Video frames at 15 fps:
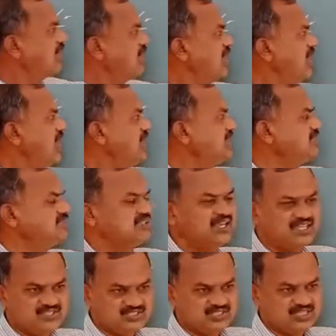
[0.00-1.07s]
R is
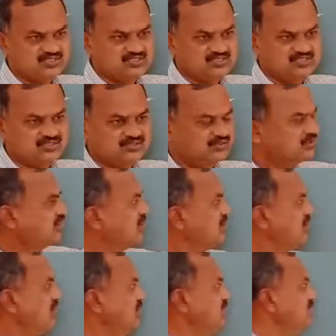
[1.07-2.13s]
the resistance,
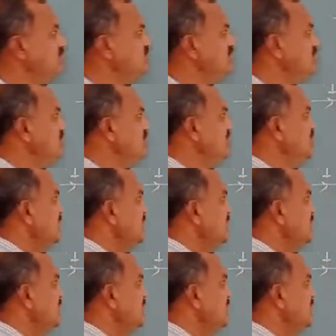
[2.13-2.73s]
G with the